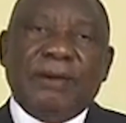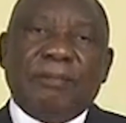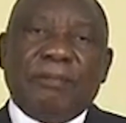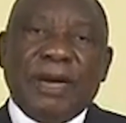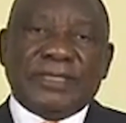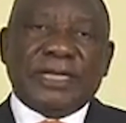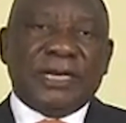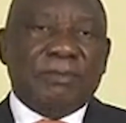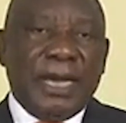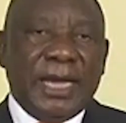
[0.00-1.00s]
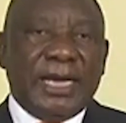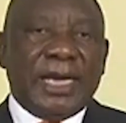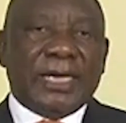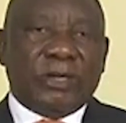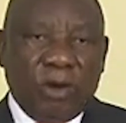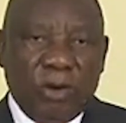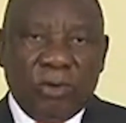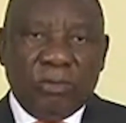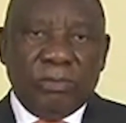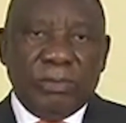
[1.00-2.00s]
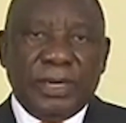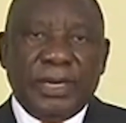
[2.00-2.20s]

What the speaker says: must remain at home